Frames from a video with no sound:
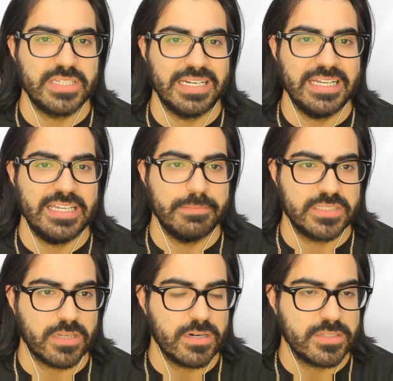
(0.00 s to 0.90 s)
the late game
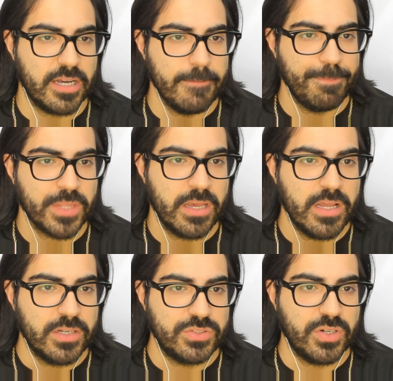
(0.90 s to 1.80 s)
stock time.
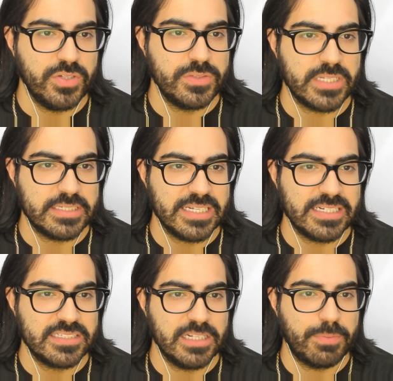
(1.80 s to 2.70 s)
Zhou Yu's
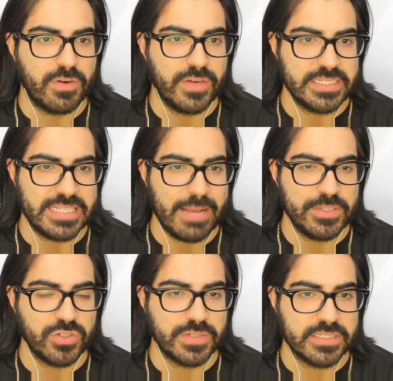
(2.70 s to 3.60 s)
second skill provides
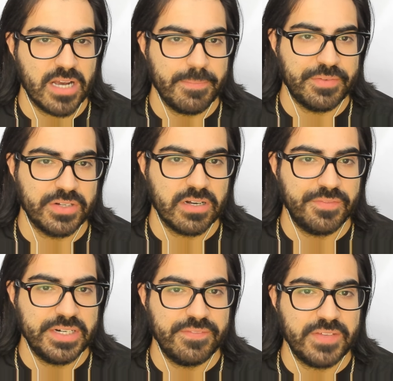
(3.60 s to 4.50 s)
damage over time and recovery.